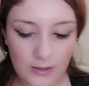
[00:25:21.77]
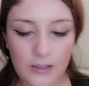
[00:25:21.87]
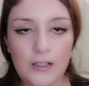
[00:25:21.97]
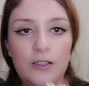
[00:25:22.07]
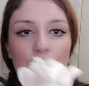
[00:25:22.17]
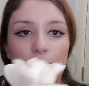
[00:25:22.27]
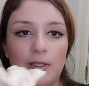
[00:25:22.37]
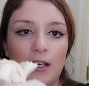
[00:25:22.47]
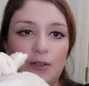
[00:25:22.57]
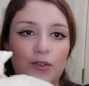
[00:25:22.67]
So it's kind
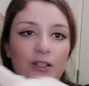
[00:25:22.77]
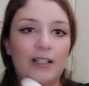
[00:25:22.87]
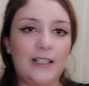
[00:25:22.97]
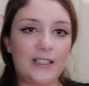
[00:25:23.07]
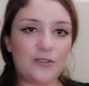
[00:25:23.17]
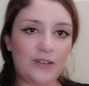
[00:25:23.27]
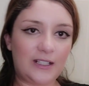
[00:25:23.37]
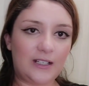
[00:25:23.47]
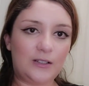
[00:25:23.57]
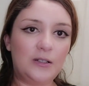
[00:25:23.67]
of looking like this right
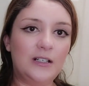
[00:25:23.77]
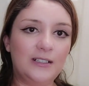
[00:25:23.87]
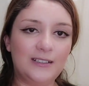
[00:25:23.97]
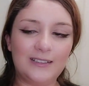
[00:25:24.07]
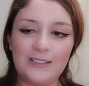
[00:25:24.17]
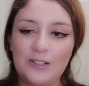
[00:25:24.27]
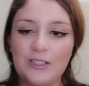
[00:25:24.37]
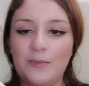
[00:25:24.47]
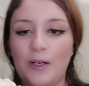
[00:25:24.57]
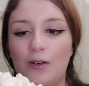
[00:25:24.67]
now. Looks a
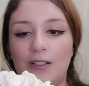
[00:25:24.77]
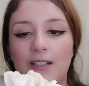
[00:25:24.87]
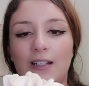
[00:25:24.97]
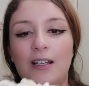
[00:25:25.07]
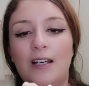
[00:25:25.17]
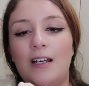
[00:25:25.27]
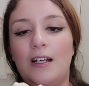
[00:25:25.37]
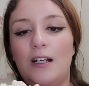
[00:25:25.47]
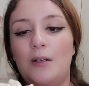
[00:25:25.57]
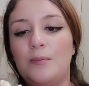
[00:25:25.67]
bit odd.
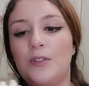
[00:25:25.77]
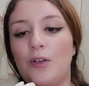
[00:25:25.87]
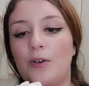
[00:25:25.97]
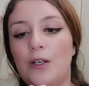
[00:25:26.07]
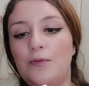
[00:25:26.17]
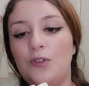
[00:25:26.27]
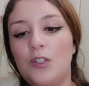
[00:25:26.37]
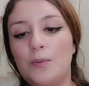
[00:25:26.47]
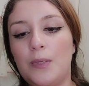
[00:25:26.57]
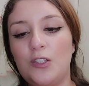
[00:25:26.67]
So if you just
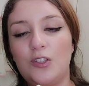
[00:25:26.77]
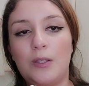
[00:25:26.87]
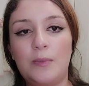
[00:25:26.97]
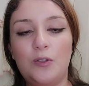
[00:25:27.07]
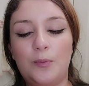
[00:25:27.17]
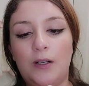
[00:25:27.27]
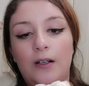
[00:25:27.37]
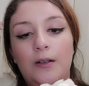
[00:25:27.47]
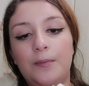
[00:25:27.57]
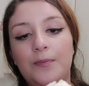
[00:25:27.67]
pinch the middle part,
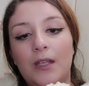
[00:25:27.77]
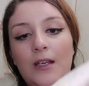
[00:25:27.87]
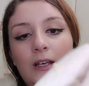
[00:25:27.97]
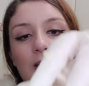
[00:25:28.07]
and then